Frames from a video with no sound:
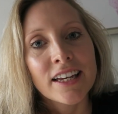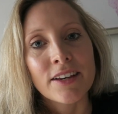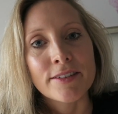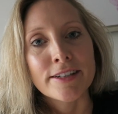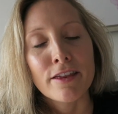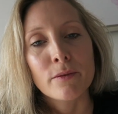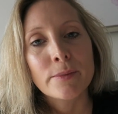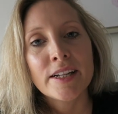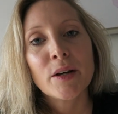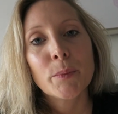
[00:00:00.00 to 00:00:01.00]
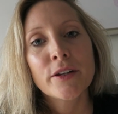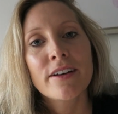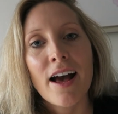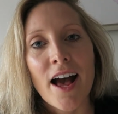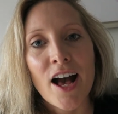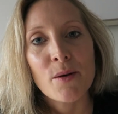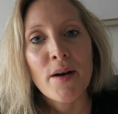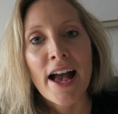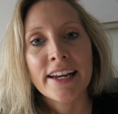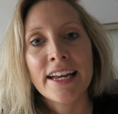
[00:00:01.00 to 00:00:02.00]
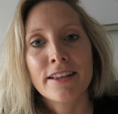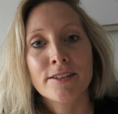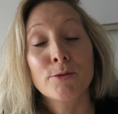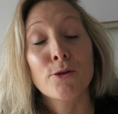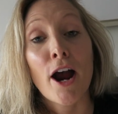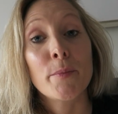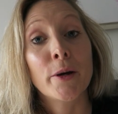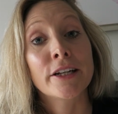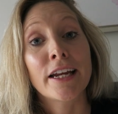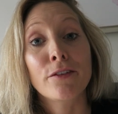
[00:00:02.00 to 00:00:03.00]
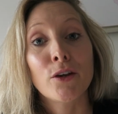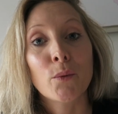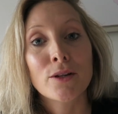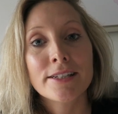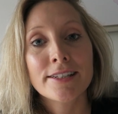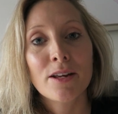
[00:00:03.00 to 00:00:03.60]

give us a thumbs up, and hit the subscribe button if you want to